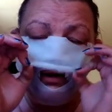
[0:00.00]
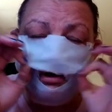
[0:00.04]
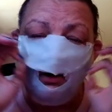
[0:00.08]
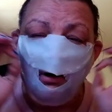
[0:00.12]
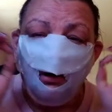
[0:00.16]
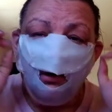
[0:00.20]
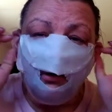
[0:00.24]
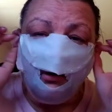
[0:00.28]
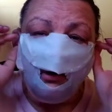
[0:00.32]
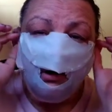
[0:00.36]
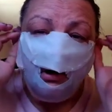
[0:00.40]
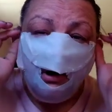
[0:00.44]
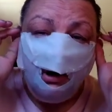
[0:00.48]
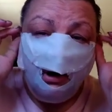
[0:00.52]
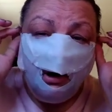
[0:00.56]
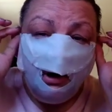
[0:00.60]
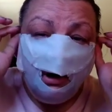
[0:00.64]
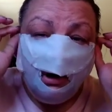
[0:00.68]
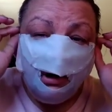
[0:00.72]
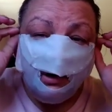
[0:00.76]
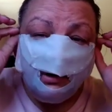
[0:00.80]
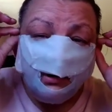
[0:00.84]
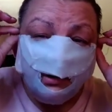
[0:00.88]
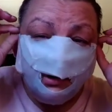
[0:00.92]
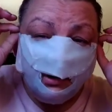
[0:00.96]
Oh,
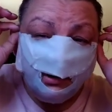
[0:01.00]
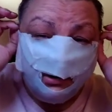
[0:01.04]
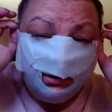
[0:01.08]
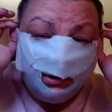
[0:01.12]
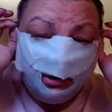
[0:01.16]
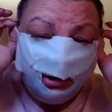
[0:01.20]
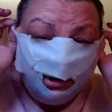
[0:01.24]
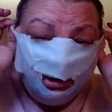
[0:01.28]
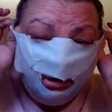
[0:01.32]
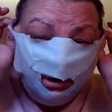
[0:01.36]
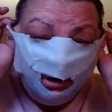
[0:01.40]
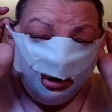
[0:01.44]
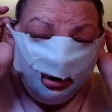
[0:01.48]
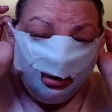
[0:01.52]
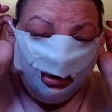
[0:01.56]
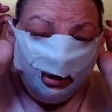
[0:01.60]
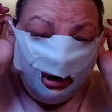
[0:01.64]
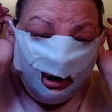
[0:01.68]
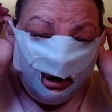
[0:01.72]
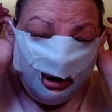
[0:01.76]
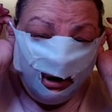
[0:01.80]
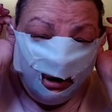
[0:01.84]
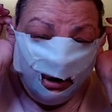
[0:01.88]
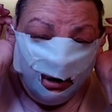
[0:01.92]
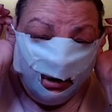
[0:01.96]
this I should unhook
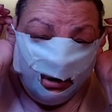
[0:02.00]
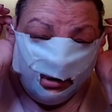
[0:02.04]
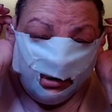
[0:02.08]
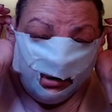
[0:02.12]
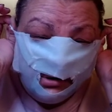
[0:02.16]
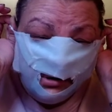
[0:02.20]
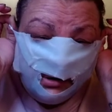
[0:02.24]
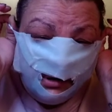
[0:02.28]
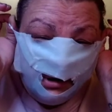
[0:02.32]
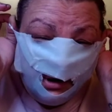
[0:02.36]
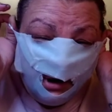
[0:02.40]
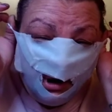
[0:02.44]
my ears.